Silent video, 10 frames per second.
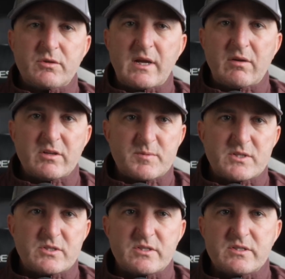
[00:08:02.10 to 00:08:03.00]
now, and
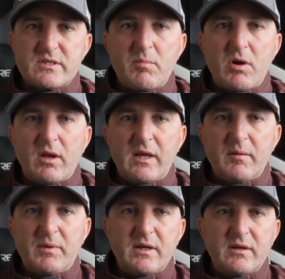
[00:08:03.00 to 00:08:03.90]
especially since they bought
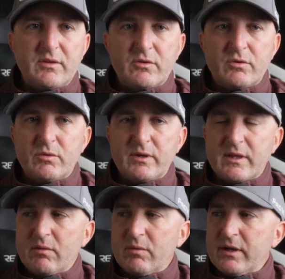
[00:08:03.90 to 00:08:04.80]
Lampkin, I think they're going
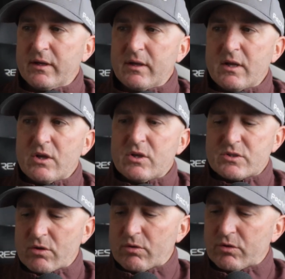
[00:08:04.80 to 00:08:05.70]
that way.
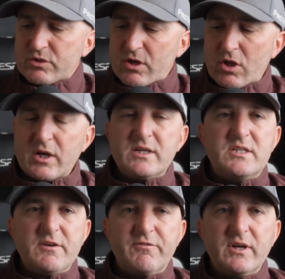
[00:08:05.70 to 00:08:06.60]
So there's a lot of
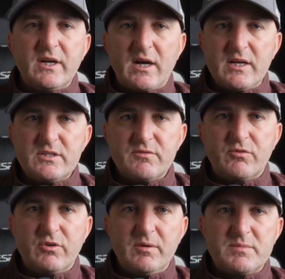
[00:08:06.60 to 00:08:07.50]
different kinds of
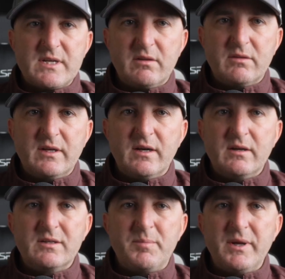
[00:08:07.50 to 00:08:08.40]
grips out
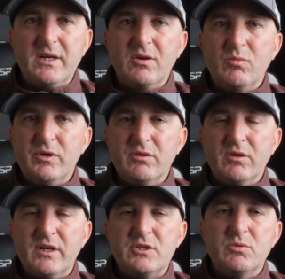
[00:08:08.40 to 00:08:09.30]
there, depending on what you
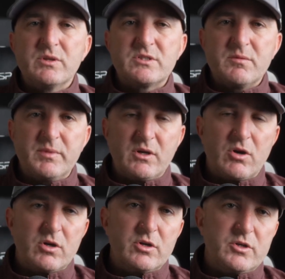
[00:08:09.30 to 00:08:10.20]
like. Do you want something
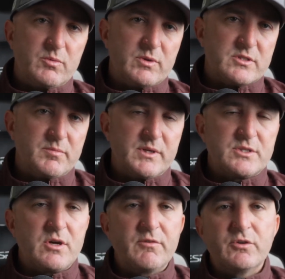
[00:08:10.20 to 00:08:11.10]
harder? Do you want something
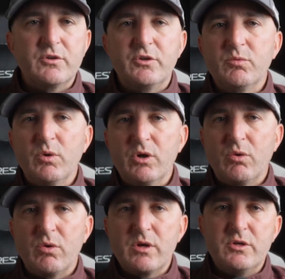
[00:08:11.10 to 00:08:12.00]
softer? Do you want
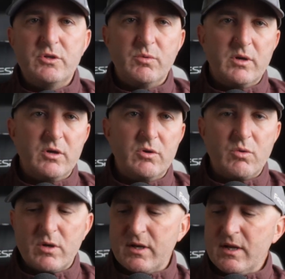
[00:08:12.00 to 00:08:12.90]
corded? Do you want
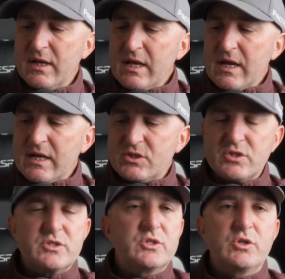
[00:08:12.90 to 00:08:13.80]
uncorded? And
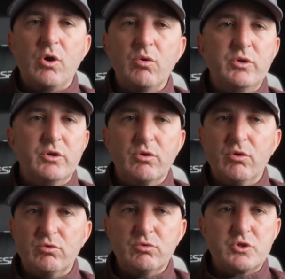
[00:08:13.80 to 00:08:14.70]
just go to your
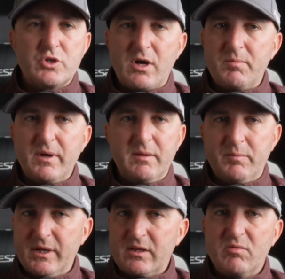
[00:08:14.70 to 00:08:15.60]
local shop
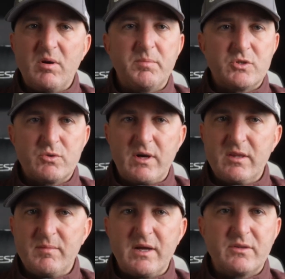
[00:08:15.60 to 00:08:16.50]
and pick them up and try
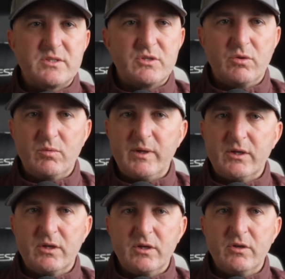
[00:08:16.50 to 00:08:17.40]
them out. That's the only way
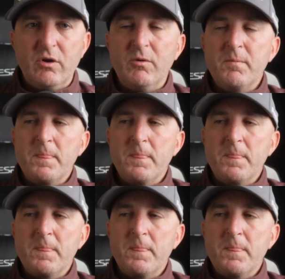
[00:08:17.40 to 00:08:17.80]
you're going to know.